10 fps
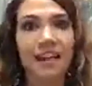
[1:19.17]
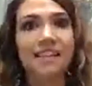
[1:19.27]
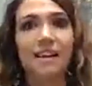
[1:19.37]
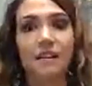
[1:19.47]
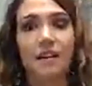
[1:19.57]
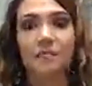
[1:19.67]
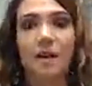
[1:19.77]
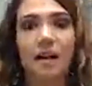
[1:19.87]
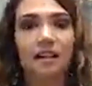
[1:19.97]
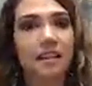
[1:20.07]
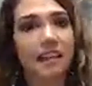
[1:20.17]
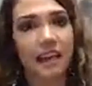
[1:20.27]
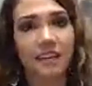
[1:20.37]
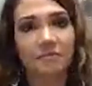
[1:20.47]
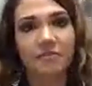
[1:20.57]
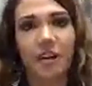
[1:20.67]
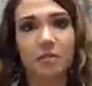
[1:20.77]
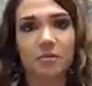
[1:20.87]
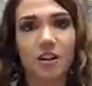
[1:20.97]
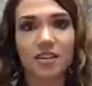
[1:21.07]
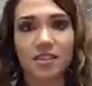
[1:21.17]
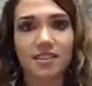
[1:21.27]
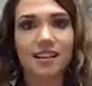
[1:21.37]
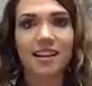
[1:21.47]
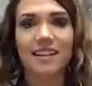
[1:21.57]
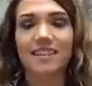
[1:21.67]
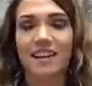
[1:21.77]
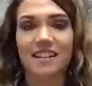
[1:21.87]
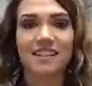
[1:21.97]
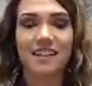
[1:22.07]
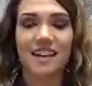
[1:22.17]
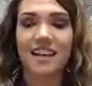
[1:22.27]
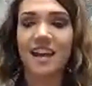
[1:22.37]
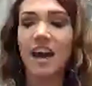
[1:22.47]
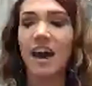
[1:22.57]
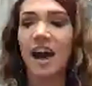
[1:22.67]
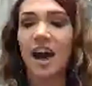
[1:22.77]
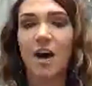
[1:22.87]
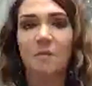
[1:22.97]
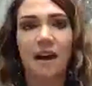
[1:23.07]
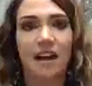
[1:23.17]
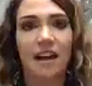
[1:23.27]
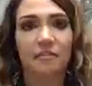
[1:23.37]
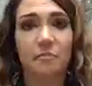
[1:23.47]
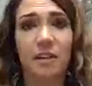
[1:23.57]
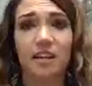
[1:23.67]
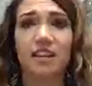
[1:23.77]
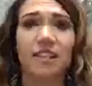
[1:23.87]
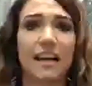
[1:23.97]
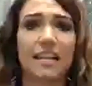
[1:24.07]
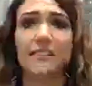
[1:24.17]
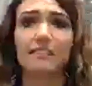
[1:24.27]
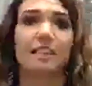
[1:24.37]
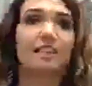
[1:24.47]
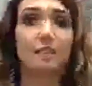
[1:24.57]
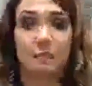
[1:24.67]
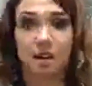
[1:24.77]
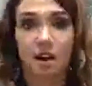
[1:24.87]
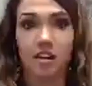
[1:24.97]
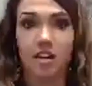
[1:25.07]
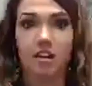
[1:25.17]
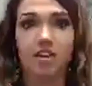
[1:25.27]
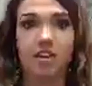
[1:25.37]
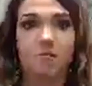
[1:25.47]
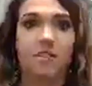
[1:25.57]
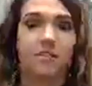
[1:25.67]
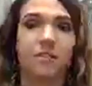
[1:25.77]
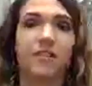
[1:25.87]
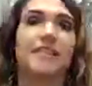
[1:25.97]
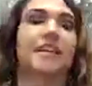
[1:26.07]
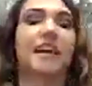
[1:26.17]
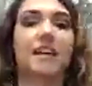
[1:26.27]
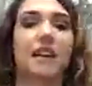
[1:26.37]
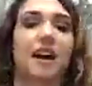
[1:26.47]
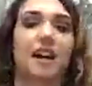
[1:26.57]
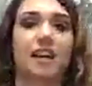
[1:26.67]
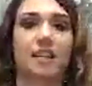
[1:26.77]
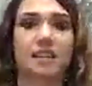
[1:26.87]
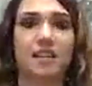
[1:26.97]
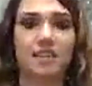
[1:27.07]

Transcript: Hey, so I'm LeaAnne from Johnson City, Tennessee. I have been collectively from the car dealership to real estate in